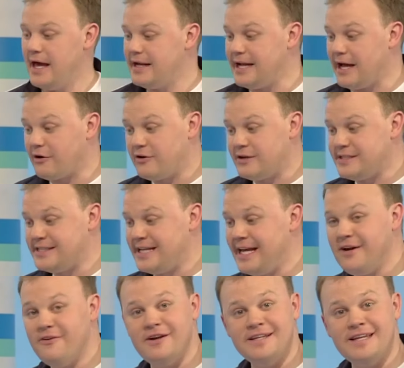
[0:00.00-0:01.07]
Now,
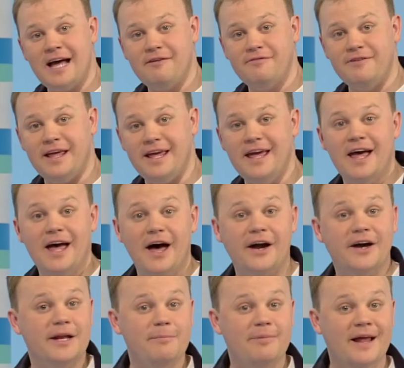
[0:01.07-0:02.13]
Christina and Daphne are
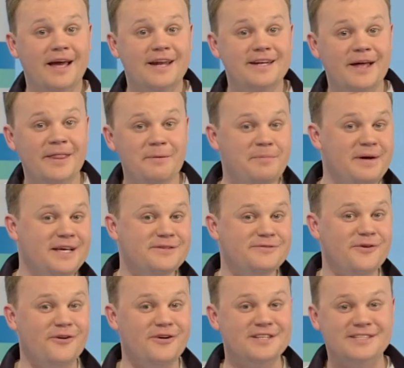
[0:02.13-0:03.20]
going to play another piece
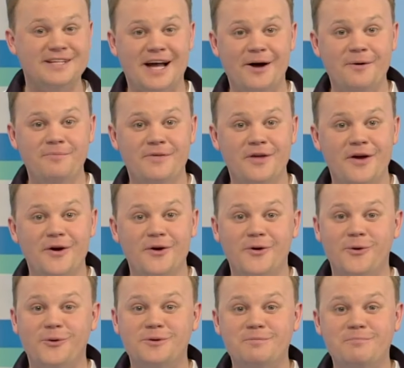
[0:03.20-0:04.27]
for us now
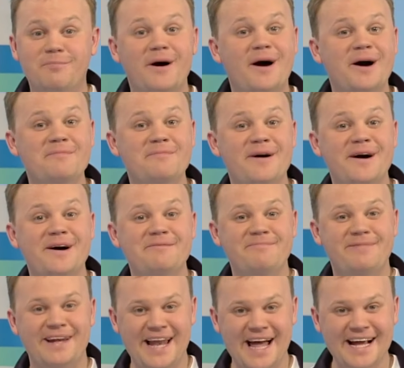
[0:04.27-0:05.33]
called Bar Bar
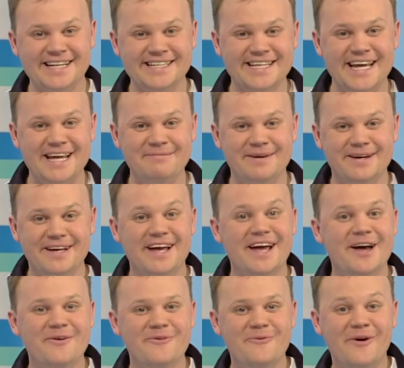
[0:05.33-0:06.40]
Black Sheep.
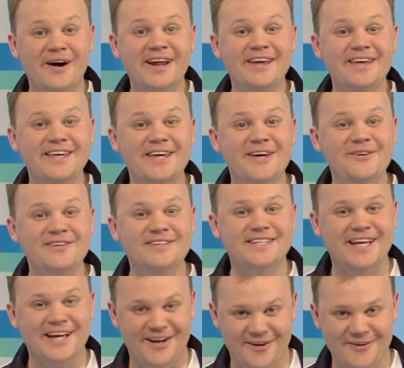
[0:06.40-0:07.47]
Why don't you
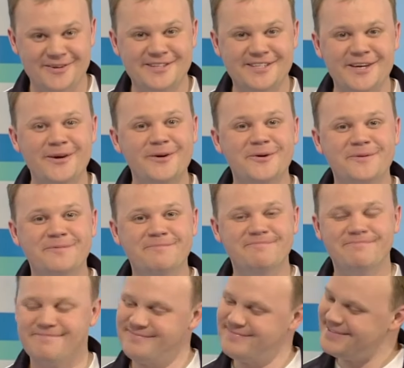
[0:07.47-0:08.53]
sing along too?
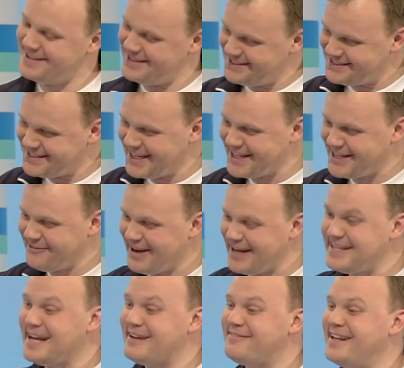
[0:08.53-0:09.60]
Take it away,
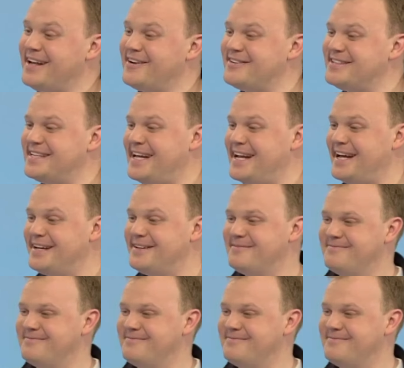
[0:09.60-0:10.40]
Daphne and Christina.